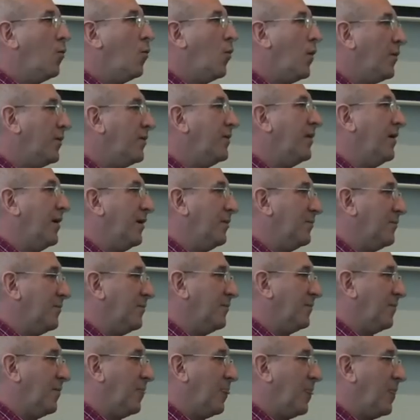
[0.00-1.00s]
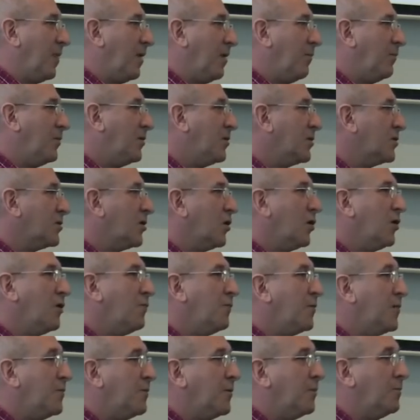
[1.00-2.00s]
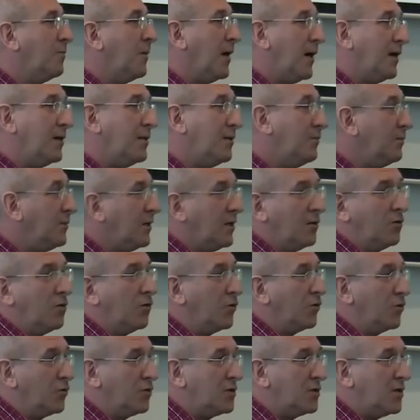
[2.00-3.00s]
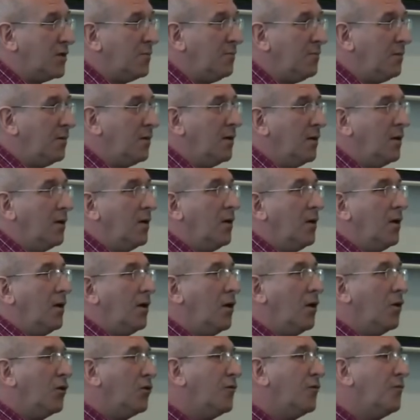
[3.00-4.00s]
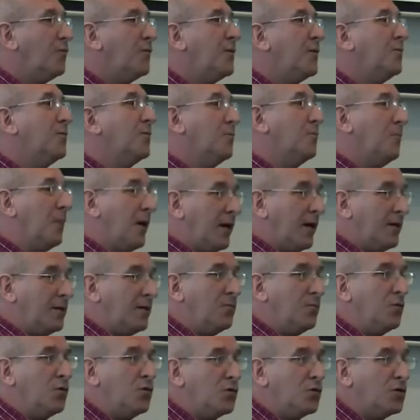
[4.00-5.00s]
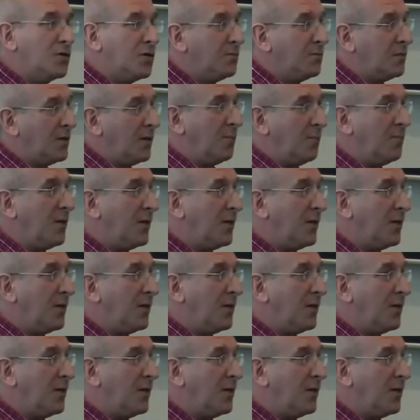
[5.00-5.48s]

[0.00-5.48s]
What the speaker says: One time. Because a lot of people buy them, they don't use them. A lot of people buy them, use them, then